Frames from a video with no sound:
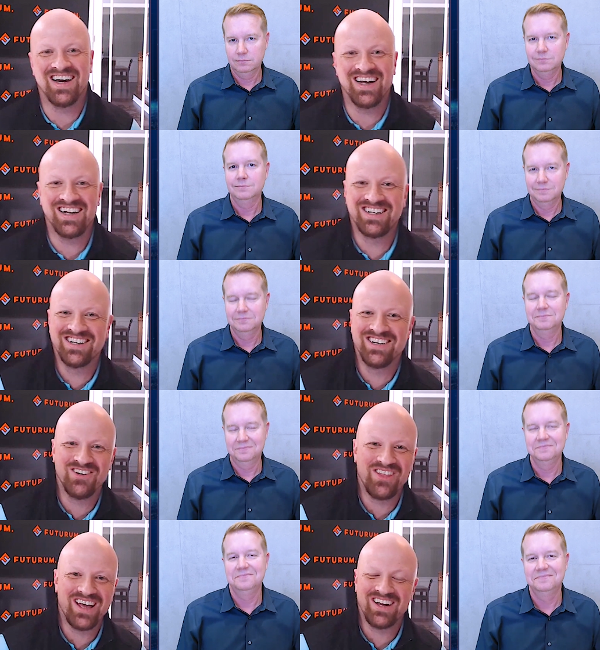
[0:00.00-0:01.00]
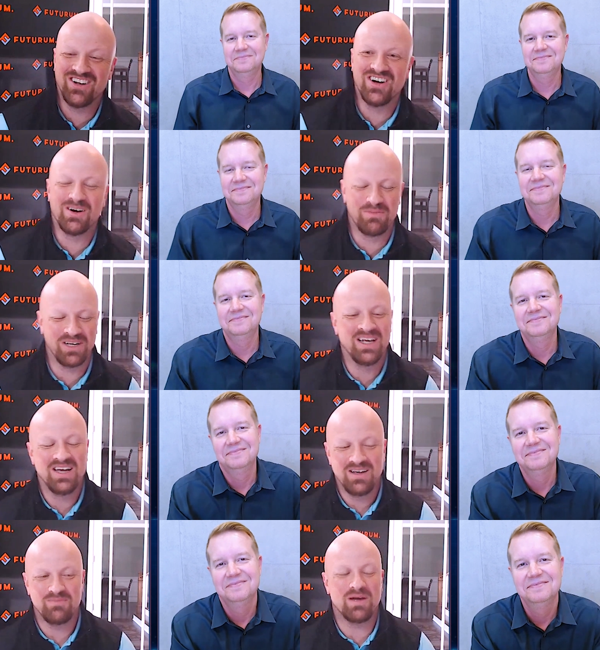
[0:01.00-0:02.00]
Speaker 1: I didn't know that at all." But
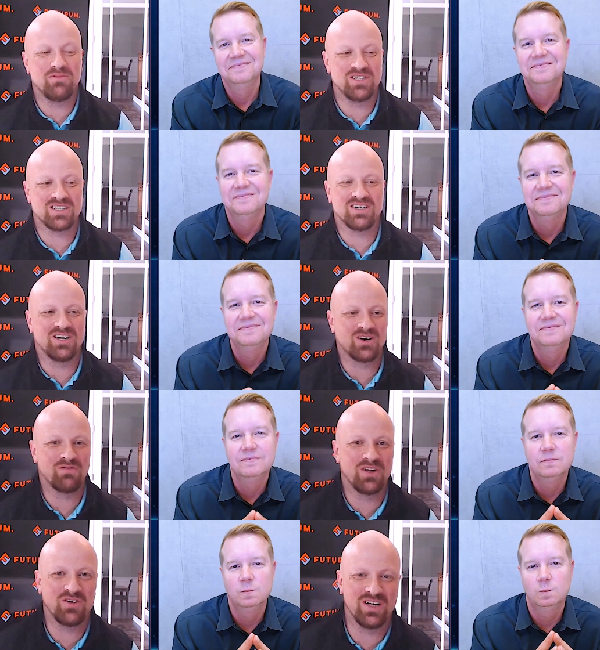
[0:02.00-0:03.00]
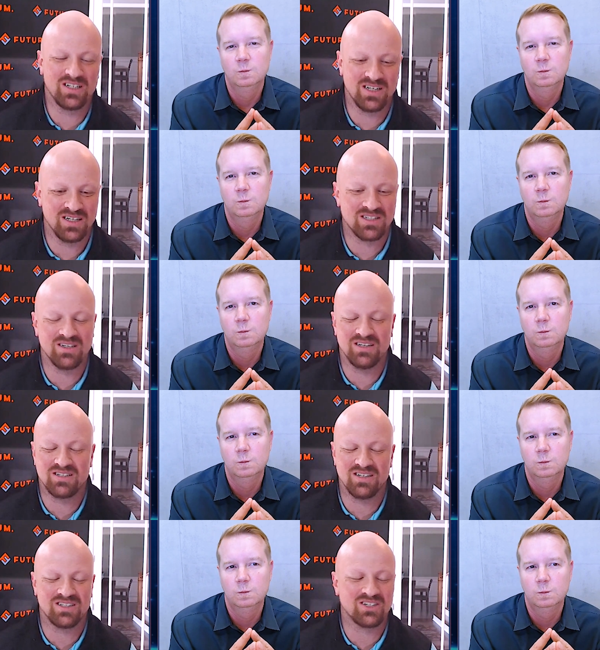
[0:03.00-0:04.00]
memory is a, a, very it's it's it's it's